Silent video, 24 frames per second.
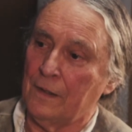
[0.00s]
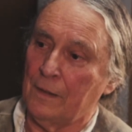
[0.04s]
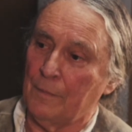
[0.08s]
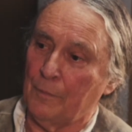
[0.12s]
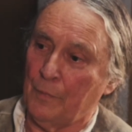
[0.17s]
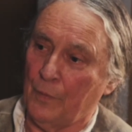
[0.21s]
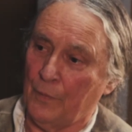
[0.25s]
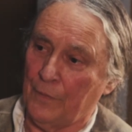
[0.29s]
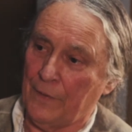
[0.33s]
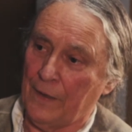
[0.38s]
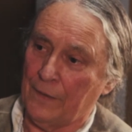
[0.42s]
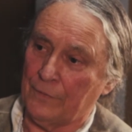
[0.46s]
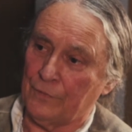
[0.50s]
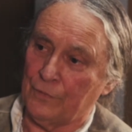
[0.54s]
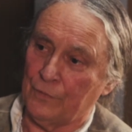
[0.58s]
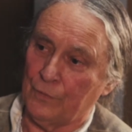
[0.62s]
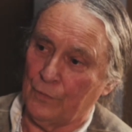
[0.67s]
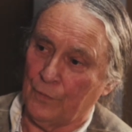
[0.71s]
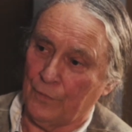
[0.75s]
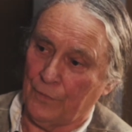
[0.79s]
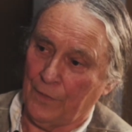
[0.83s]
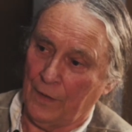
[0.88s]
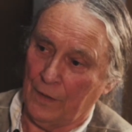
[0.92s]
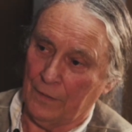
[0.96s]
but we have to do
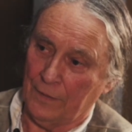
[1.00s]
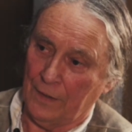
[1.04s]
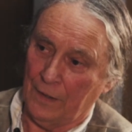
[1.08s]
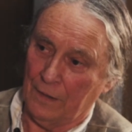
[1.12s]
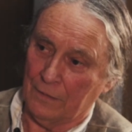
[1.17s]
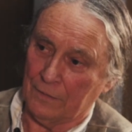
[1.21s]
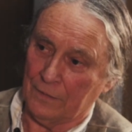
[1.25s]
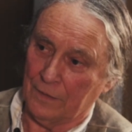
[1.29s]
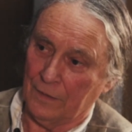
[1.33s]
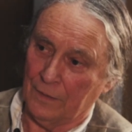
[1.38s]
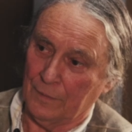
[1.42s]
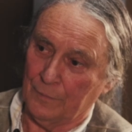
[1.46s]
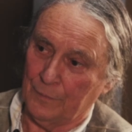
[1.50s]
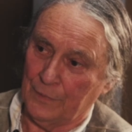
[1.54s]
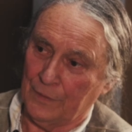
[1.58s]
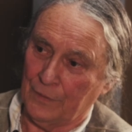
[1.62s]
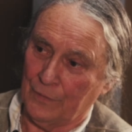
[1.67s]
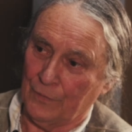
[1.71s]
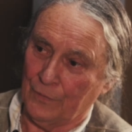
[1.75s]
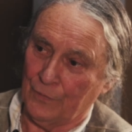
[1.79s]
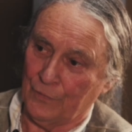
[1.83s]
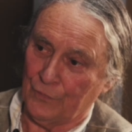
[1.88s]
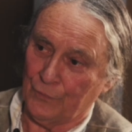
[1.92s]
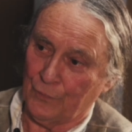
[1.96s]
without outcome
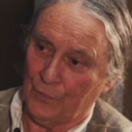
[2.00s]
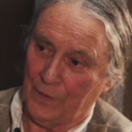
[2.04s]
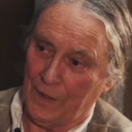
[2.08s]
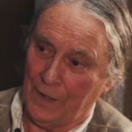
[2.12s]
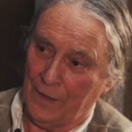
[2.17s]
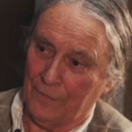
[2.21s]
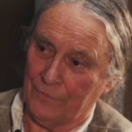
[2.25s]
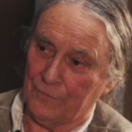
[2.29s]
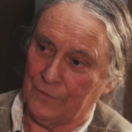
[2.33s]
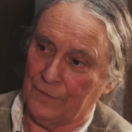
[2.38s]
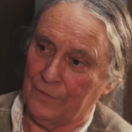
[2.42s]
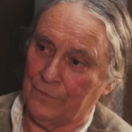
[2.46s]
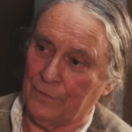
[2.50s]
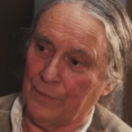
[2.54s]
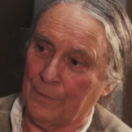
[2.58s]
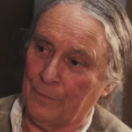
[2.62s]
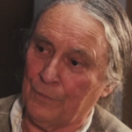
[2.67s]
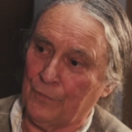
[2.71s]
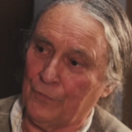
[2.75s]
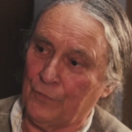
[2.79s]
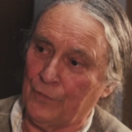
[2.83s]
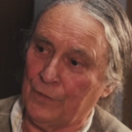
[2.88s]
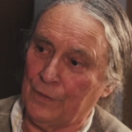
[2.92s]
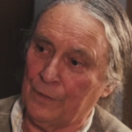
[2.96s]
because we have to give them
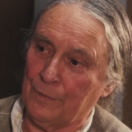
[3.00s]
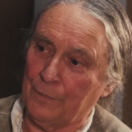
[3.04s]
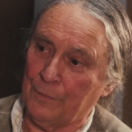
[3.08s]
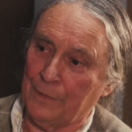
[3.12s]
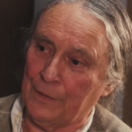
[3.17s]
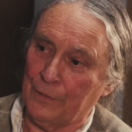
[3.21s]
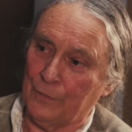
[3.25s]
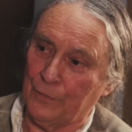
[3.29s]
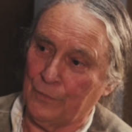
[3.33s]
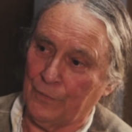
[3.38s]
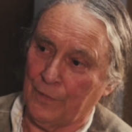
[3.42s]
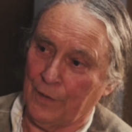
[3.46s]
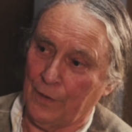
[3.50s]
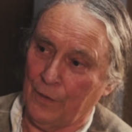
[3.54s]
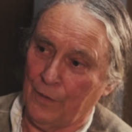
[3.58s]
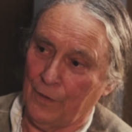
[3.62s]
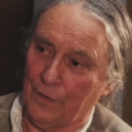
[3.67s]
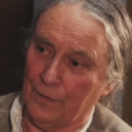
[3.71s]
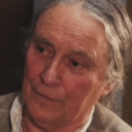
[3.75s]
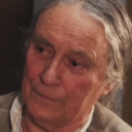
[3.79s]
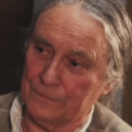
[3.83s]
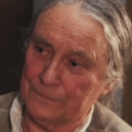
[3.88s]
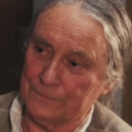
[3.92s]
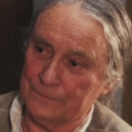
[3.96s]
the freedom to be who they
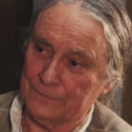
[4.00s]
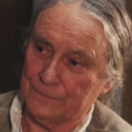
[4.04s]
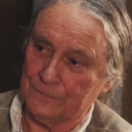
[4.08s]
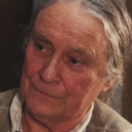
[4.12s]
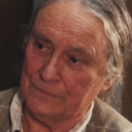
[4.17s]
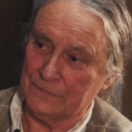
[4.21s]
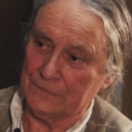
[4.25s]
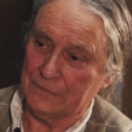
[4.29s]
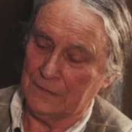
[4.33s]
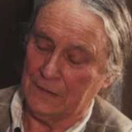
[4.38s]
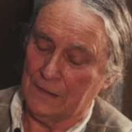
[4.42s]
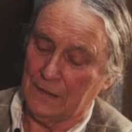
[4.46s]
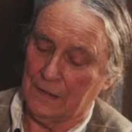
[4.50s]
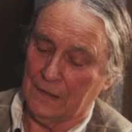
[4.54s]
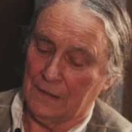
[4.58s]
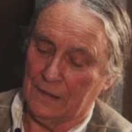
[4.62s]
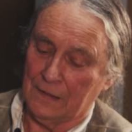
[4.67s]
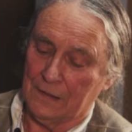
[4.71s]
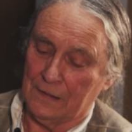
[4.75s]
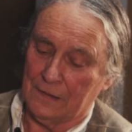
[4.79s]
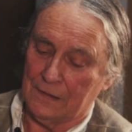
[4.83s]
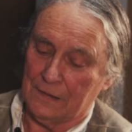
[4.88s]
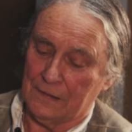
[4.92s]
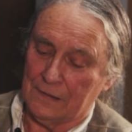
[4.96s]
are. Mm-hmm.
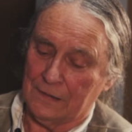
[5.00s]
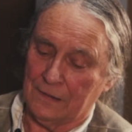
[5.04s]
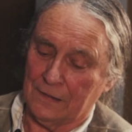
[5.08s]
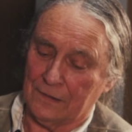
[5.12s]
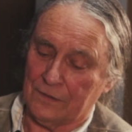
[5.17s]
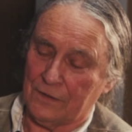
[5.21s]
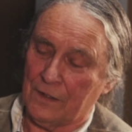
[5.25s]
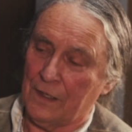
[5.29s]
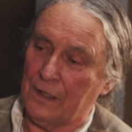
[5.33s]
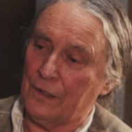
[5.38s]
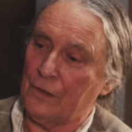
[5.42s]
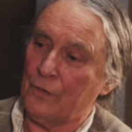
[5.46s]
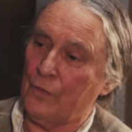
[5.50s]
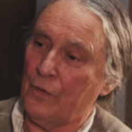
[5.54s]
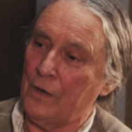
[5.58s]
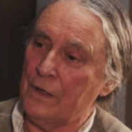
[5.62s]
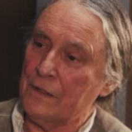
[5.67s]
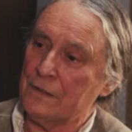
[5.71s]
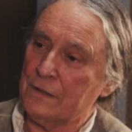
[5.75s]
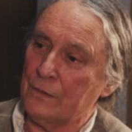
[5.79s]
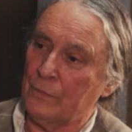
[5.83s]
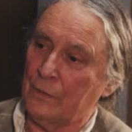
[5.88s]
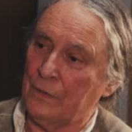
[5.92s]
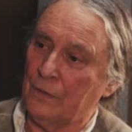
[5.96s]
Now it's kind of
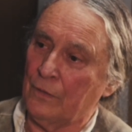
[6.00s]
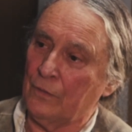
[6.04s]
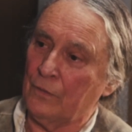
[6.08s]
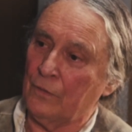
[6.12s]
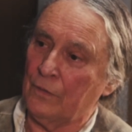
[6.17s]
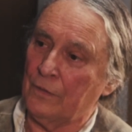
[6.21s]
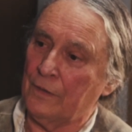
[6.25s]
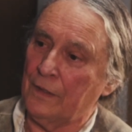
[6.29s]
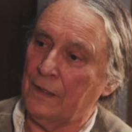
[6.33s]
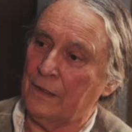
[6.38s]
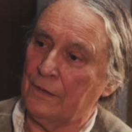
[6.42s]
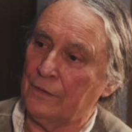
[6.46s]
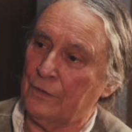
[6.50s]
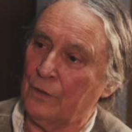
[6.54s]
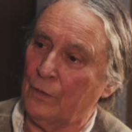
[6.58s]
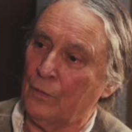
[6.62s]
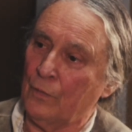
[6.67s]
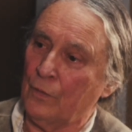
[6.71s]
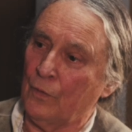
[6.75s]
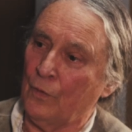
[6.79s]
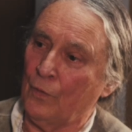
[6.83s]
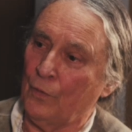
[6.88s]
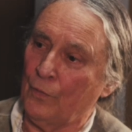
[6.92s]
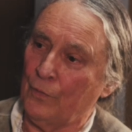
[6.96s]
crazy we don't learn that until
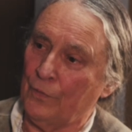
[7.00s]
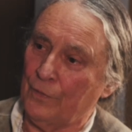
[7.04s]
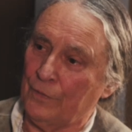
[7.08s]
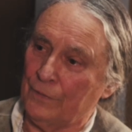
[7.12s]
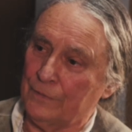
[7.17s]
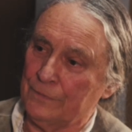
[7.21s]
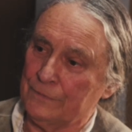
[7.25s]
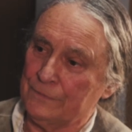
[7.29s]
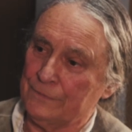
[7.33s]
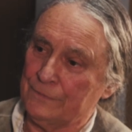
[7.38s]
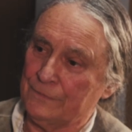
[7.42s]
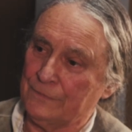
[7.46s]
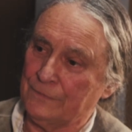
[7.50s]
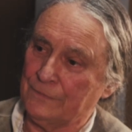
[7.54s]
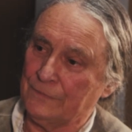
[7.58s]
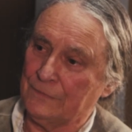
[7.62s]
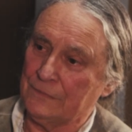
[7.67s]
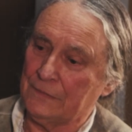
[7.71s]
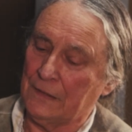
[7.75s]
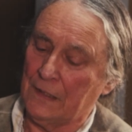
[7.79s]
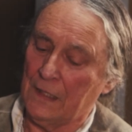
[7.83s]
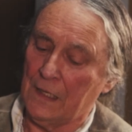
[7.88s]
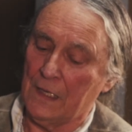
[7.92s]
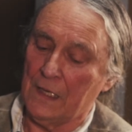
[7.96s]
we're older.
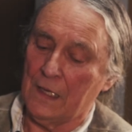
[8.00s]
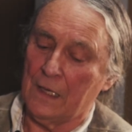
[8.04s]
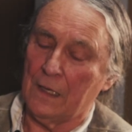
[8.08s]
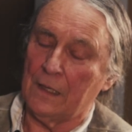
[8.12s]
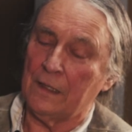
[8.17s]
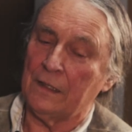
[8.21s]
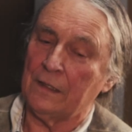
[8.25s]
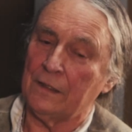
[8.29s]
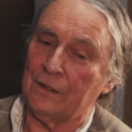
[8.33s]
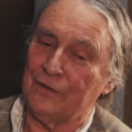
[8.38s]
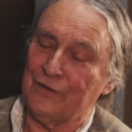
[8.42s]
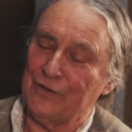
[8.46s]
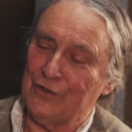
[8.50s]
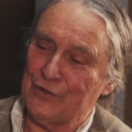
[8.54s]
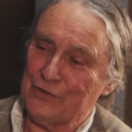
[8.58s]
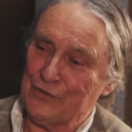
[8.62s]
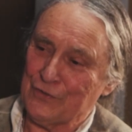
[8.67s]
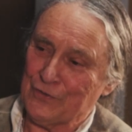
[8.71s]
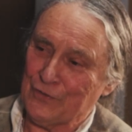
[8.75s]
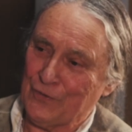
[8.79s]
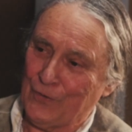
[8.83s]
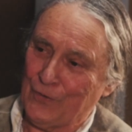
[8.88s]
Yeah in indigenous